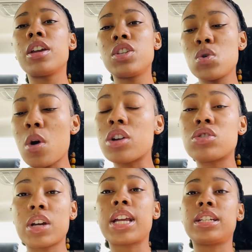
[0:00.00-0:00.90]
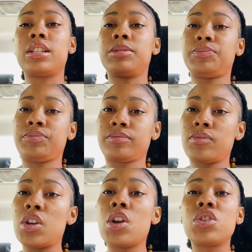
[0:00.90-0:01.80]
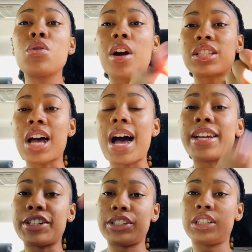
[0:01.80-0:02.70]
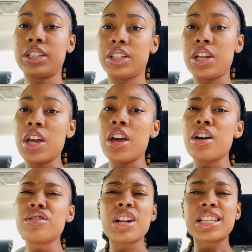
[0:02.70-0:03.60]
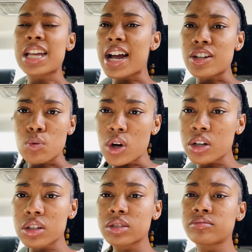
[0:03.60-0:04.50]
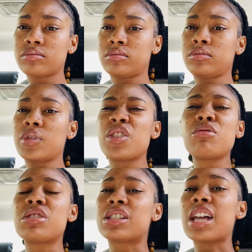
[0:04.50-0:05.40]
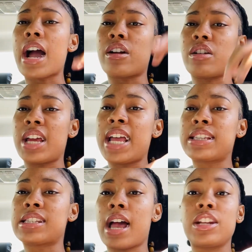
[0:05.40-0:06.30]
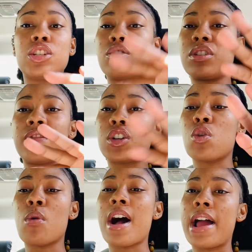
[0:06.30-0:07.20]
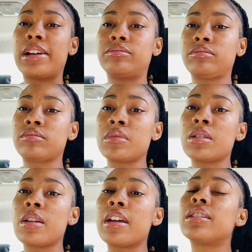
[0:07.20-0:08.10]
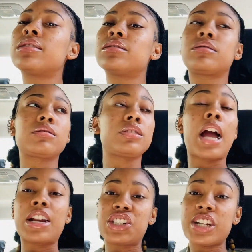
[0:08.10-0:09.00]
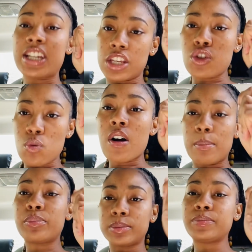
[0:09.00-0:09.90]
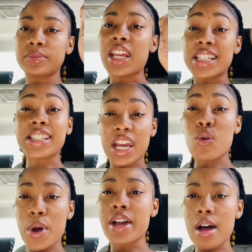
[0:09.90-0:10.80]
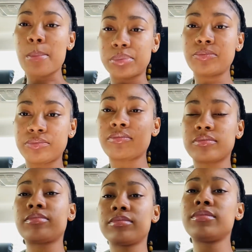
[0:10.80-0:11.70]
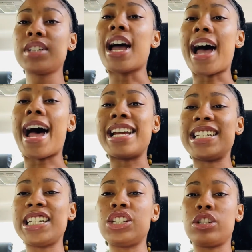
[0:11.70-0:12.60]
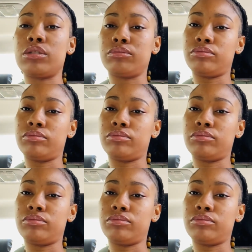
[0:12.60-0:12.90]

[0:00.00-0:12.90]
You are drained. You are tired. You're not tired of work. You're just tired on the inside and you don't even know why. God is shaking you up and saying, wake up. I need you.